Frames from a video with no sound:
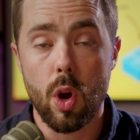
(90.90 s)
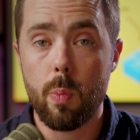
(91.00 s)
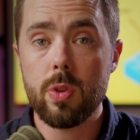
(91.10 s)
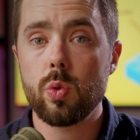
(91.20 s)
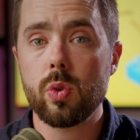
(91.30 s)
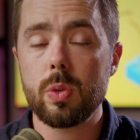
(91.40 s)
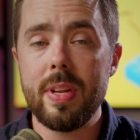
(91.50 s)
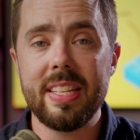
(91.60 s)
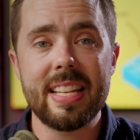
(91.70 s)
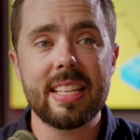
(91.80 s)
Open source
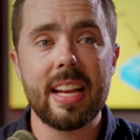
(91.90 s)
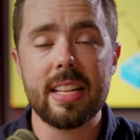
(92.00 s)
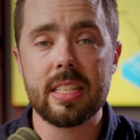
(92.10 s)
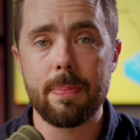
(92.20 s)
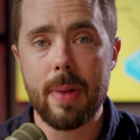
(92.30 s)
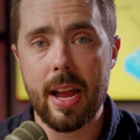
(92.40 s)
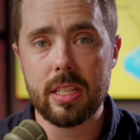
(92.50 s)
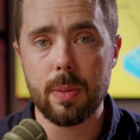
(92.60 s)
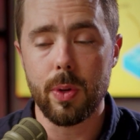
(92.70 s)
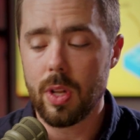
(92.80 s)
means it's
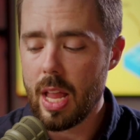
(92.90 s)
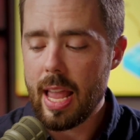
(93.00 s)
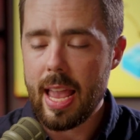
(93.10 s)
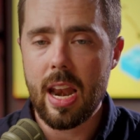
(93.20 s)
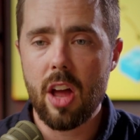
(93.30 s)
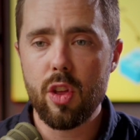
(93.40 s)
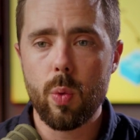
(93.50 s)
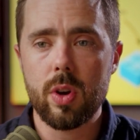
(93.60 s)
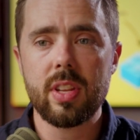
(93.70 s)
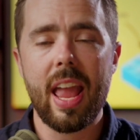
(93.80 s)
customizable. In other
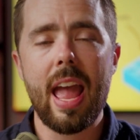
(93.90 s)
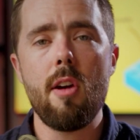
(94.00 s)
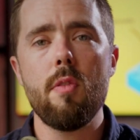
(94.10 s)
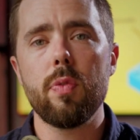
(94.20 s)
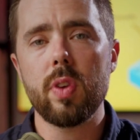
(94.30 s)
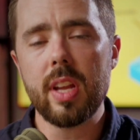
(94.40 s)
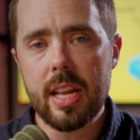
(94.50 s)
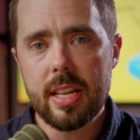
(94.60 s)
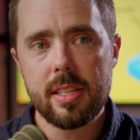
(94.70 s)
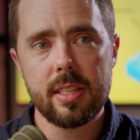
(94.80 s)
words, every
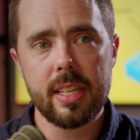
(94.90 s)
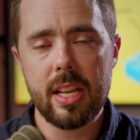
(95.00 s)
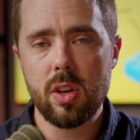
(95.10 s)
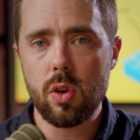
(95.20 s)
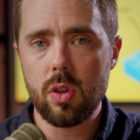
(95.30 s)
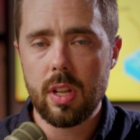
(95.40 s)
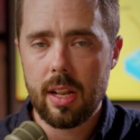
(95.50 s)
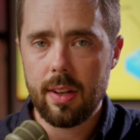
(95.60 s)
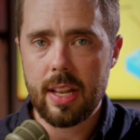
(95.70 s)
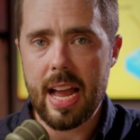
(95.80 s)
single
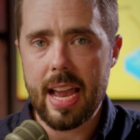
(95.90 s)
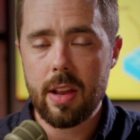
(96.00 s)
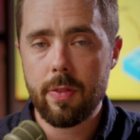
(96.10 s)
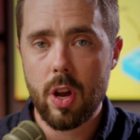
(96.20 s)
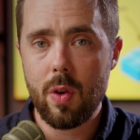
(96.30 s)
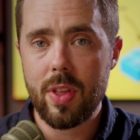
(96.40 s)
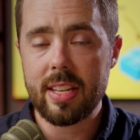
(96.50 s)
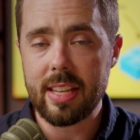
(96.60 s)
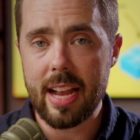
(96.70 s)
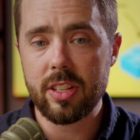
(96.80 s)
line of code that
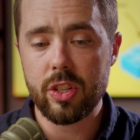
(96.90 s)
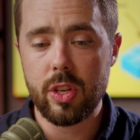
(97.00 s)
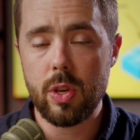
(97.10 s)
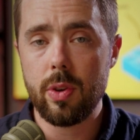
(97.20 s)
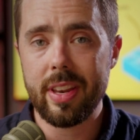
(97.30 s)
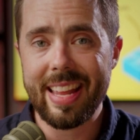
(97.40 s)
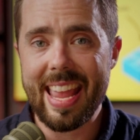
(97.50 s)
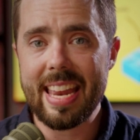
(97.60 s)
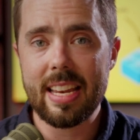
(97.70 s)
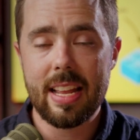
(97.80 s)
is executed
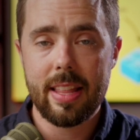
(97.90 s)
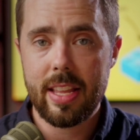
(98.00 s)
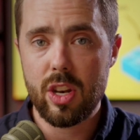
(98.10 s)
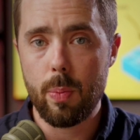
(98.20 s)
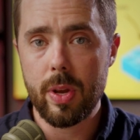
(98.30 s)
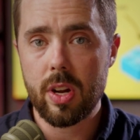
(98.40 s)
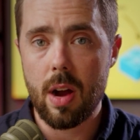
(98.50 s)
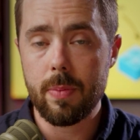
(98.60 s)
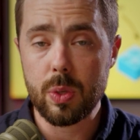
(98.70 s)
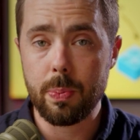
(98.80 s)
in the Adobe
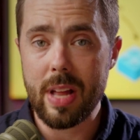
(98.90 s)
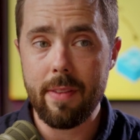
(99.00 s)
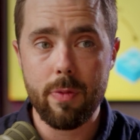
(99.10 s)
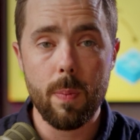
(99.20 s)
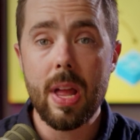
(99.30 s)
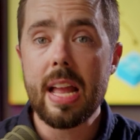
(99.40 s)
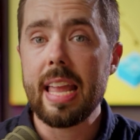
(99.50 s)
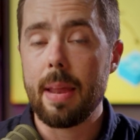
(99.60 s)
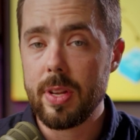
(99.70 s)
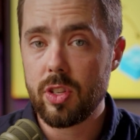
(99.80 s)
Commerce platform
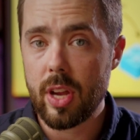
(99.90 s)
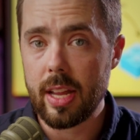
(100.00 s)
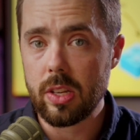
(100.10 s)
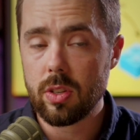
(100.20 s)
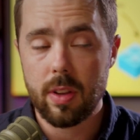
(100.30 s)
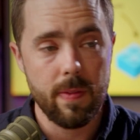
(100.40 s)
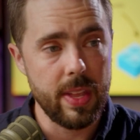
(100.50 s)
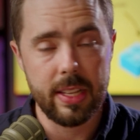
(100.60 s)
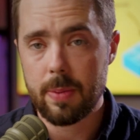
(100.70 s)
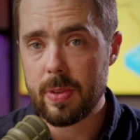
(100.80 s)
can be changed.
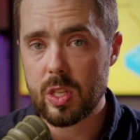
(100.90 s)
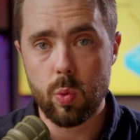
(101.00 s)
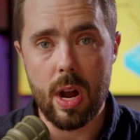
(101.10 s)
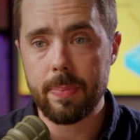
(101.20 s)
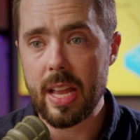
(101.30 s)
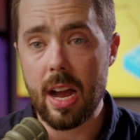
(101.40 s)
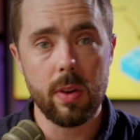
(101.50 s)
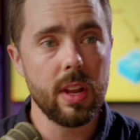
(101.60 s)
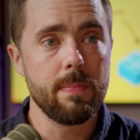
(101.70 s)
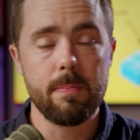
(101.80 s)
Things can be swapped
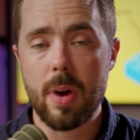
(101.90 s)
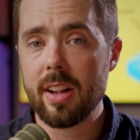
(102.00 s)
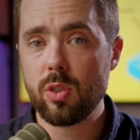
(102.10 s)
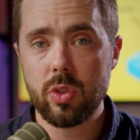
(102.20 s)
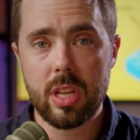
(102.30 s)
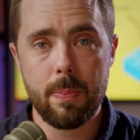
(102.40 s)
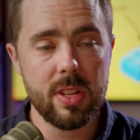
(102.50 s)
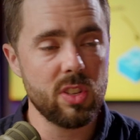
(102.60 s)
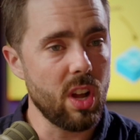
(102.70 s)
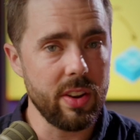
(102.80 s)
out. Modules can be
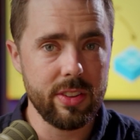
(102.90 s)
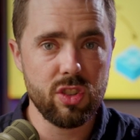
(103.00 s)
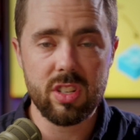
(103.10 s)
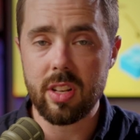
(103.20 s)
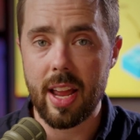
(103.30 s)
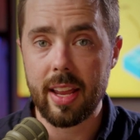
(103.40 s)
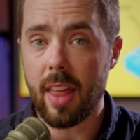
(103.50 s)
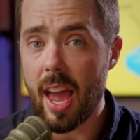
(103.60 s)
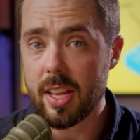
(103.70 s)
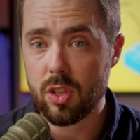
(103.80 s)
installed. It's just like
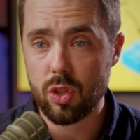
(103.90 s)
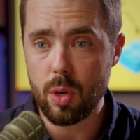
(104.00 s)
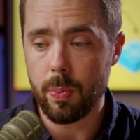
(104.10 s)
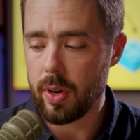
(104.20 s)
that. It's super